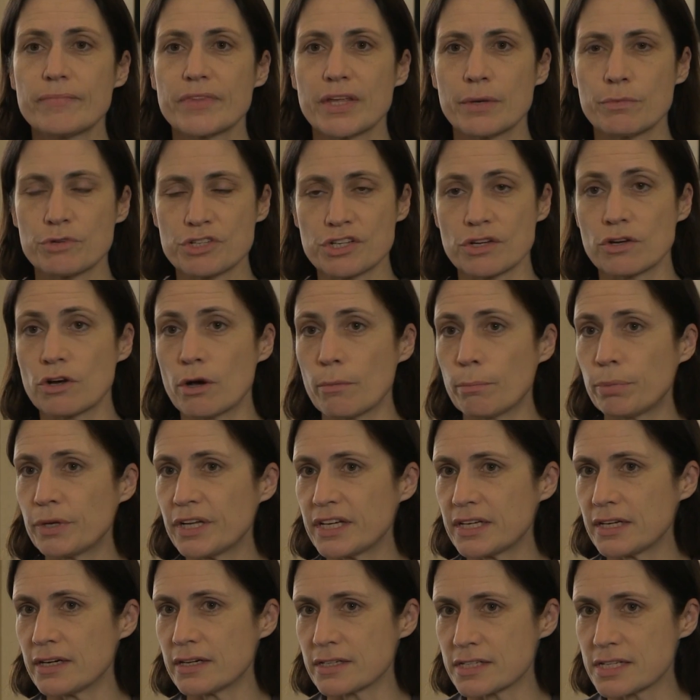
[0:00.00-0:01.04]
It wasn't
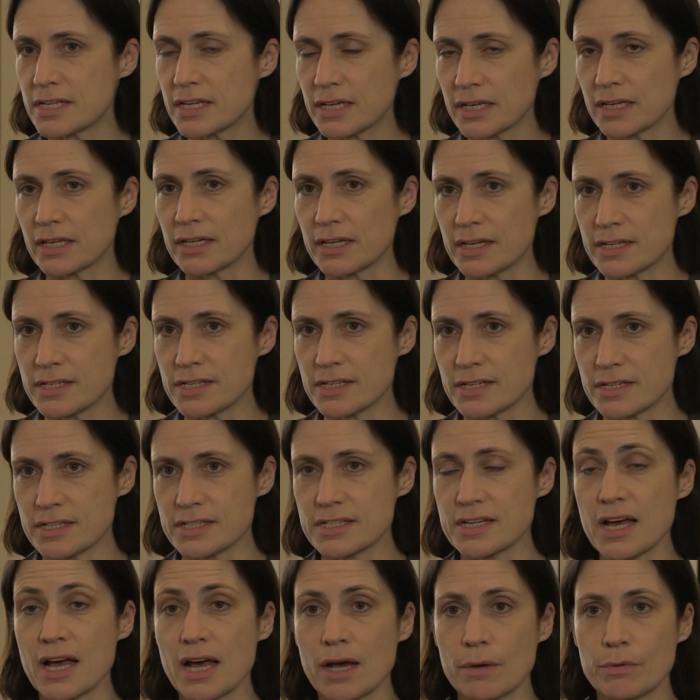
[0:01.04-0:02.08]
completely articulated as
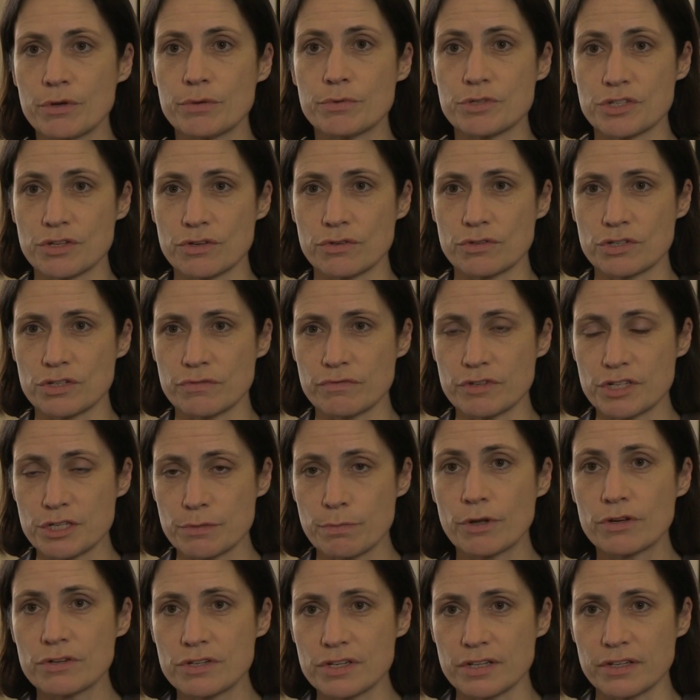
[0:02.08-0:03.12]
to how he was going to
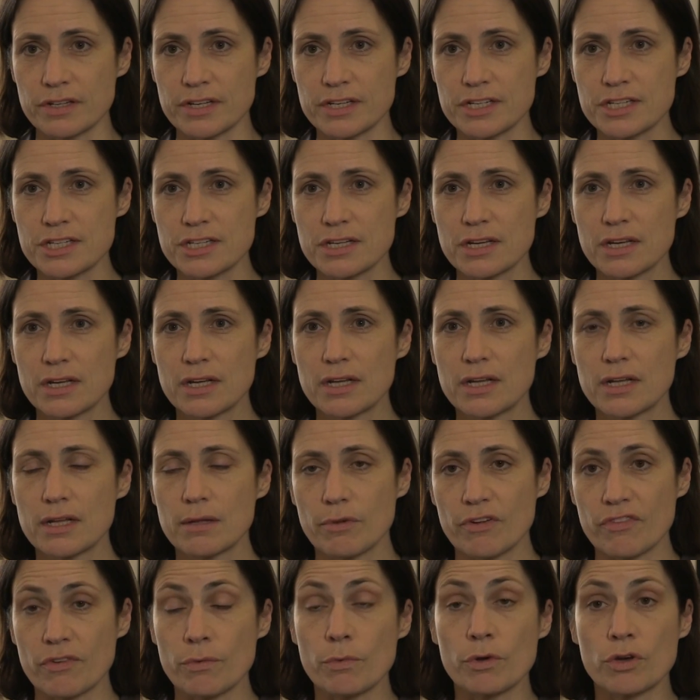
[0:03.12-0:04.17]
respond to this,
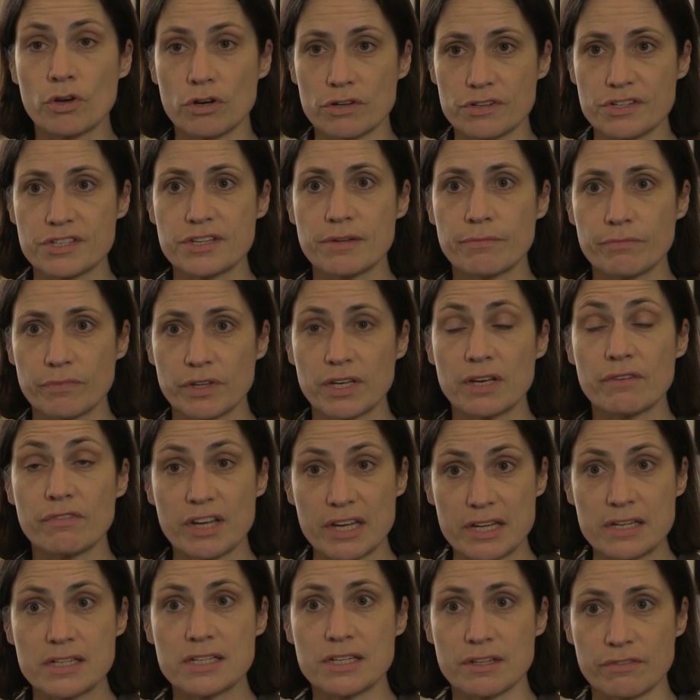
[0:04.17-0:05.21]
but I think we got something of a
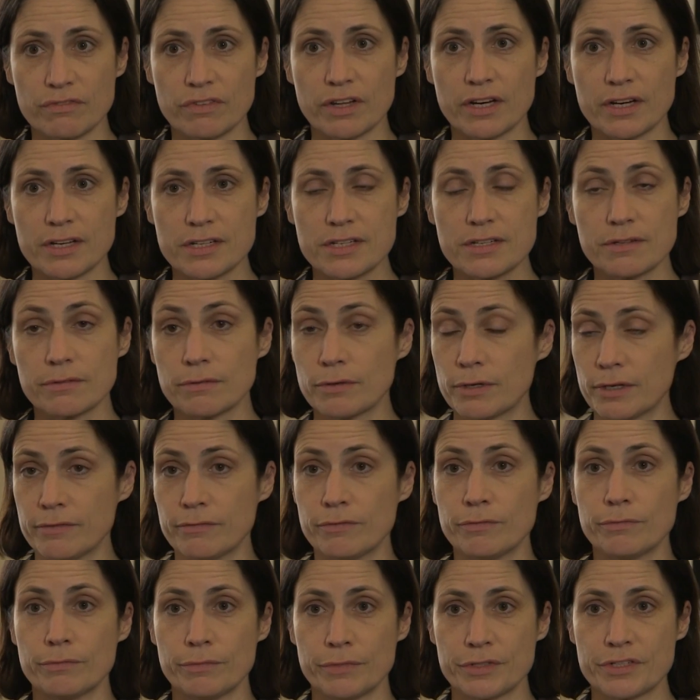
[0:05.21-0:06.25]
hint of that,
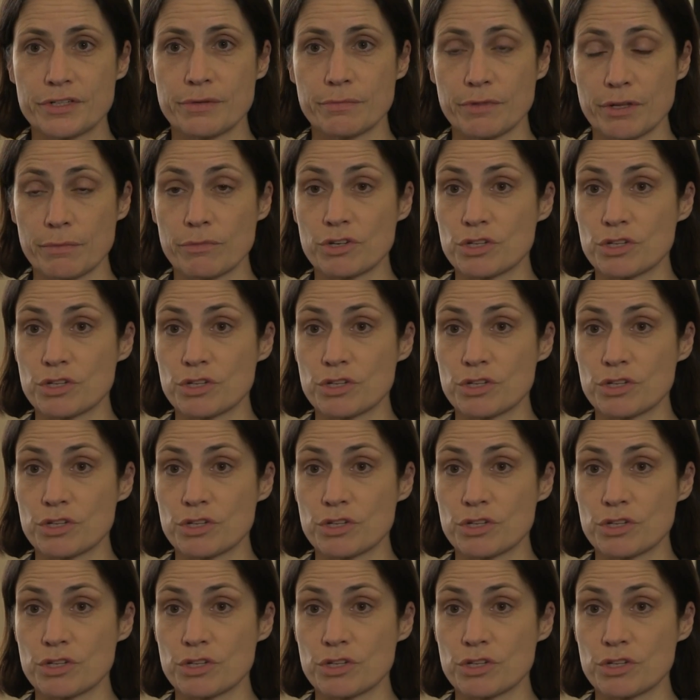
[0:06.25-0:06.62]
or something